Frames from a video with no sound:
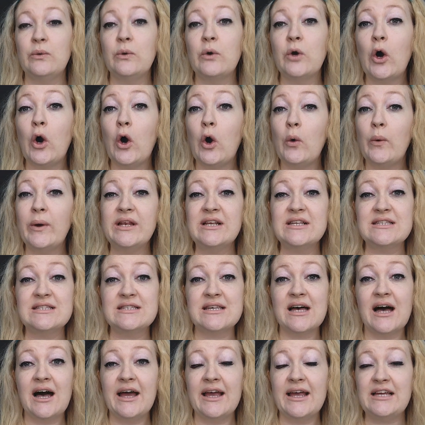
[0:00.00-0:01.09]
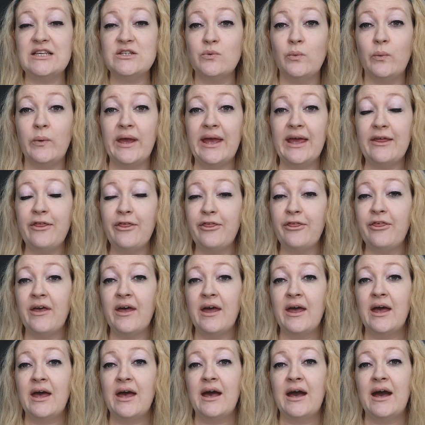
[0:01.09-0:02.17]
coincide with.
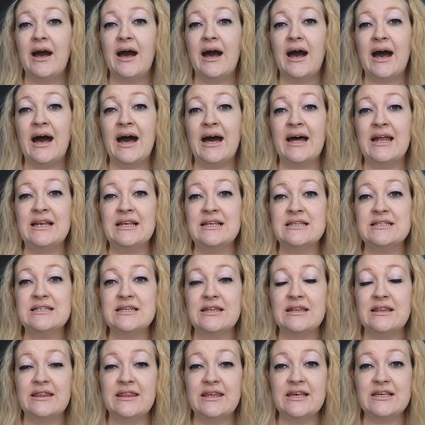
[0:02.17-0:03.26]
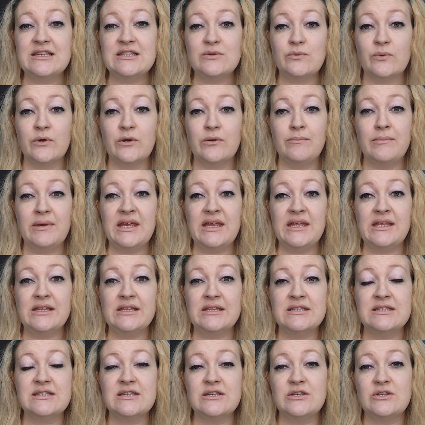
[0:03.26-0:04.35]
and this one
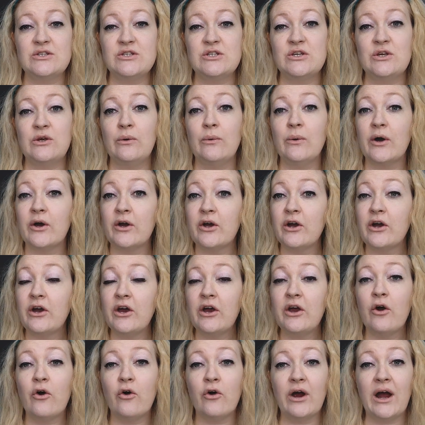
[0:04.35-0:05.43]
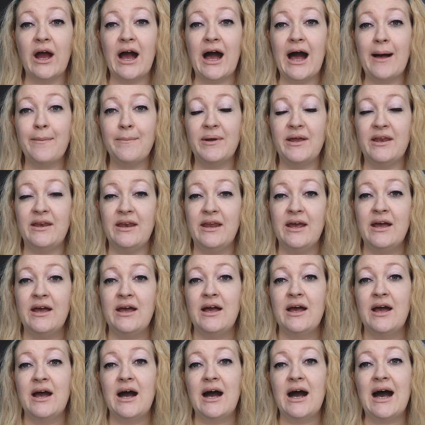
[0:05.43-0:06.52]
means to occur or happen
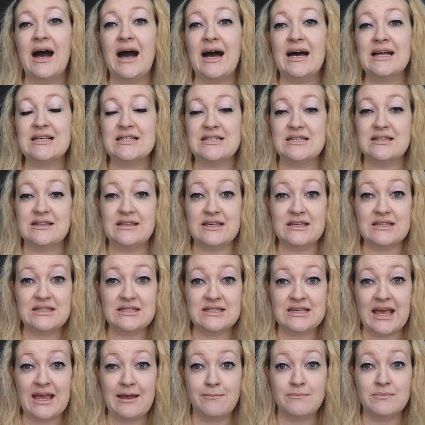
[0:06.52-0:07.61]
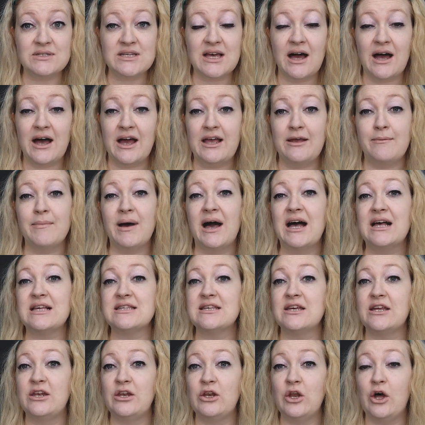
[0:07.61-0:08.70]
at the same time as
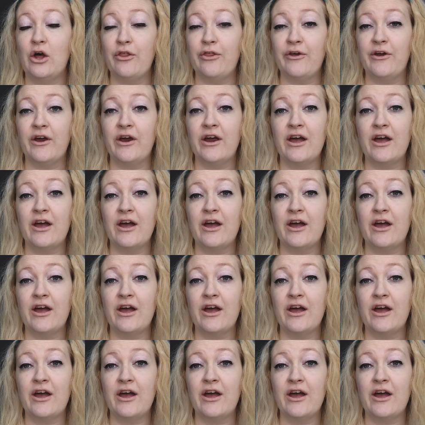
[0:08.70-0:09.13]
another